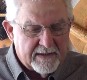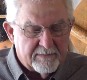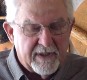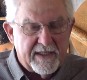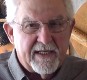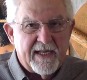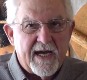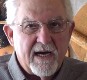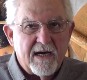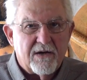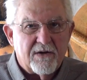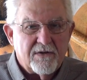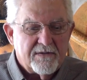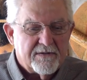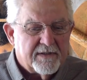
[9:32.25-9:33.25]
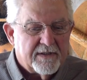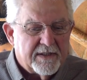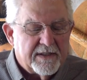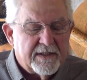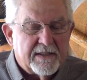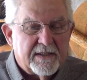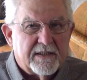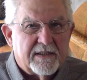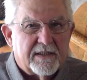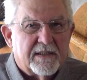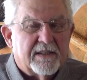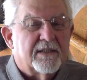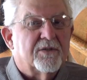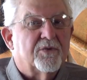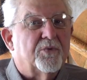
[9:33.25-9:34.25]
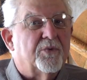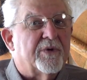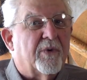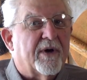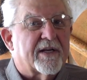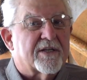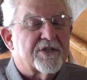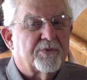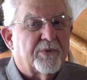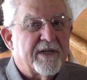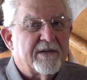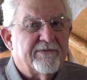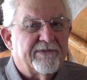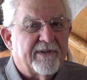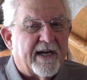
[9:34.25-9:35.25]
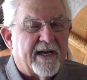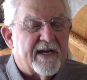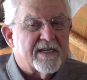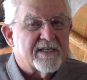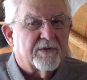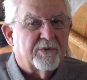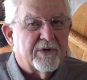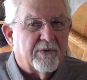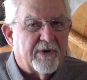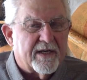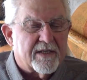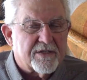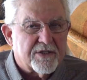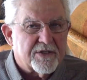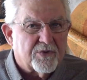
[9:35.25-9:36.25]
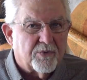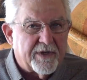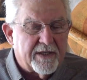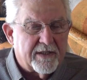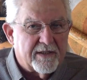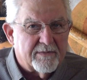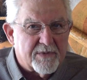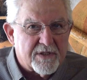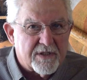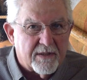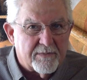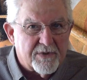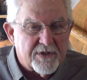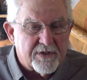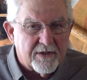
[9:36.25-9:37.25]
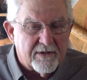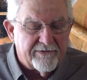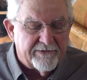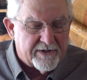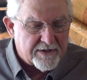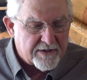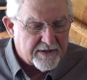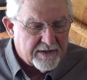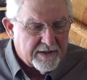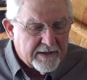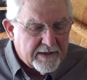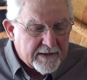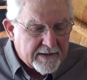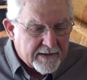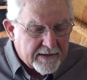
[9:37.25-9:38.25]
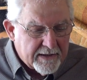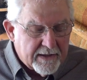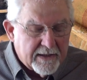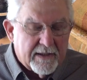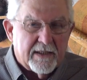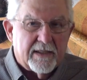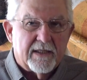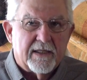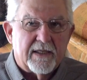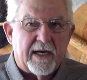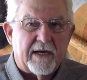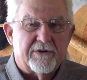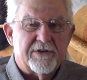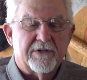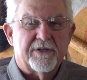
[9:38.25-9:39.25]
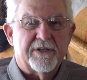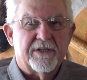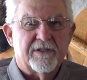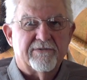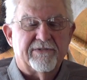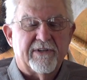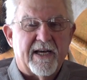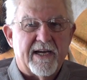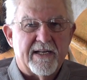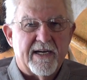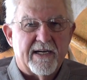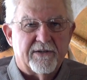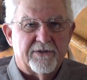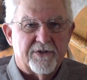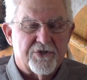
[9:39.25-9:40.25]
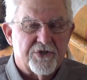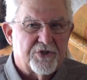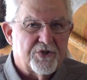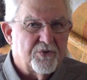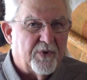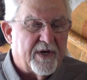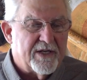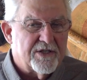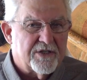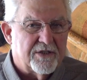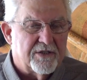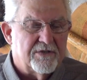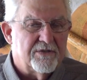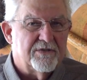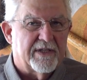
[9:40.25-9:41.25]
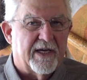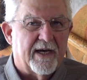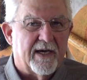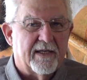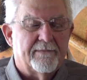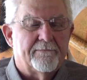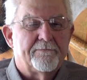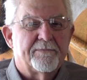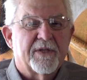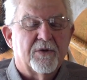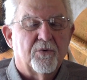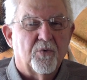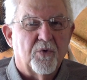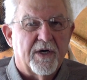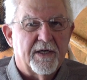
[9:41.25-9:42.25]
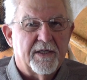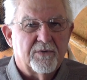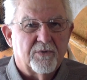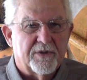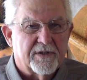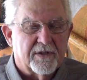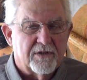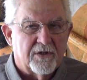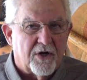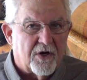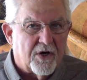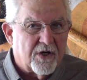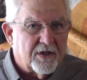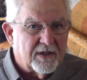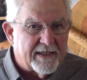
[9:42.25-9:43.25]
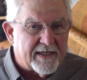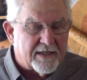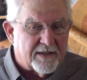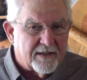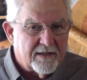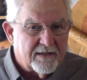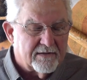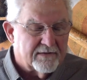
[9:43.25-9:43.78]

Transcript: But now we want to swing flies and we want to swing them subsurface. How are you going to get the fly down? There's 2 ways to do that. One, with a long leader.